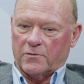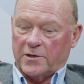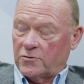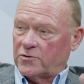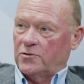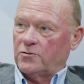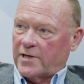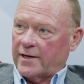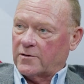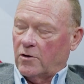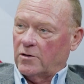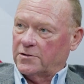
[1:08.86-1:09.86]
We use new
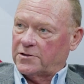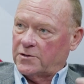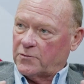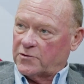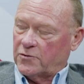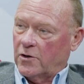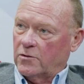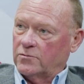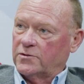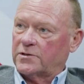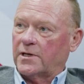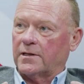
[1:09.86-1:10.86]
technology with
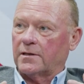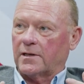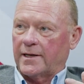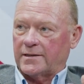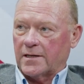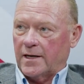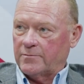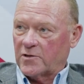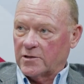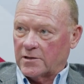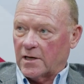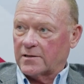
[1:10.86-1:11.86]
drones and late-time
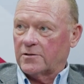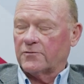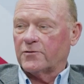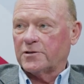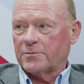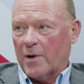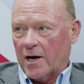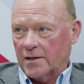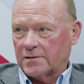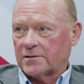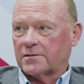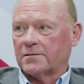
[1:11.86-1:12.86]
conductive
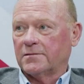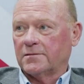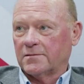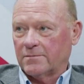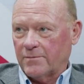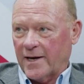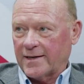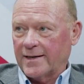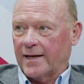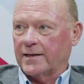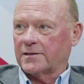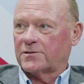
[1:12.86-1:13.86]
response
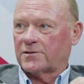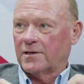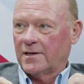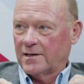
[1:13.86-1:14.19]
magnetics,